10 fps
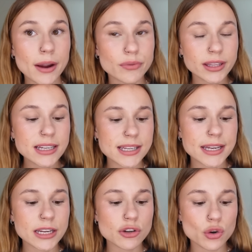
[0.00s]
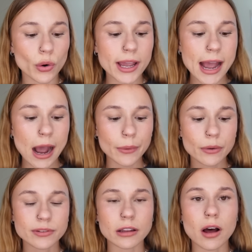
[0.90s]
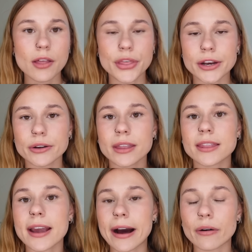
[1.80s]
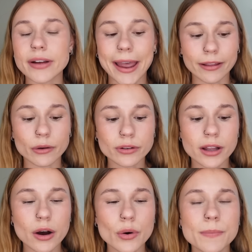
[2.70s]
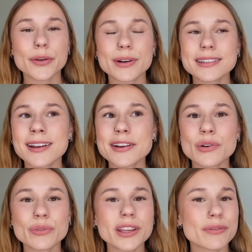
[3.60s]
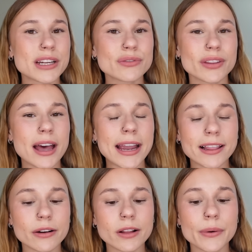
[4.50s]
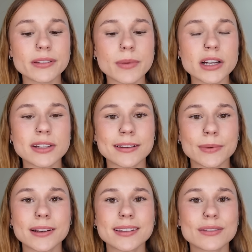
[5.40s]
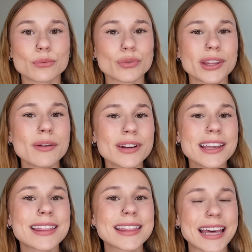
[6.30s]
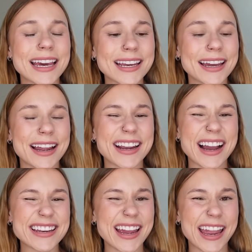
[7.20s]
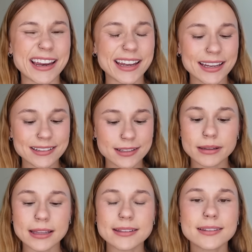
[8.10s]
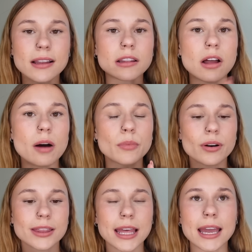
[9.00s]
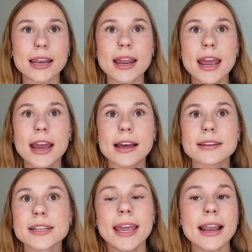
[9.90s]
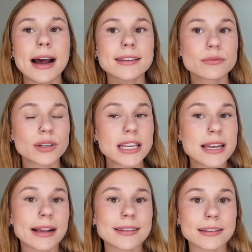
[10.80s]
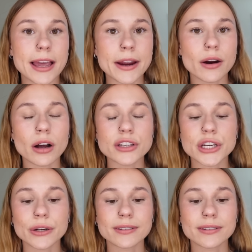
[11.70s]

I really did enjoy how it was a lot thinner than the e.l.f. Halo Glow. The reason I don't really reach for the Halo Glow as much is because it's really, really thick and I kind of hate it. But this is a lot more thin and it adds a really nice layer onto your